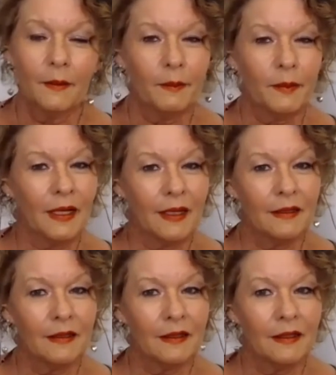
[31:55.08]
But
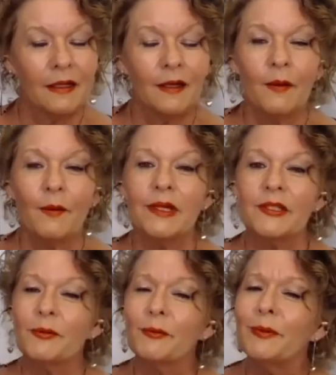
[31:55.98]

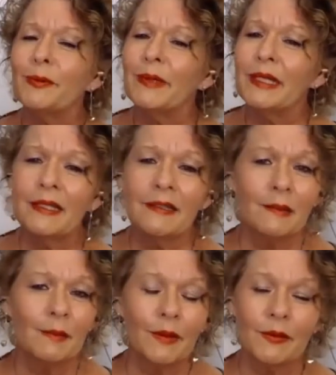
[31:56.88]
what's really the
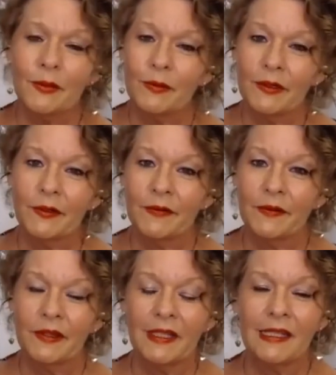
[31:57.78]
most wonderful
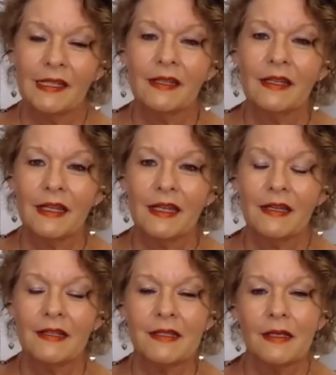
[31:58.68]
thing
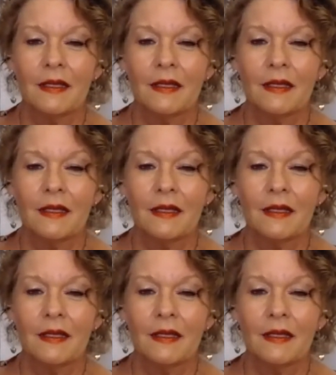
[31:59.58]
is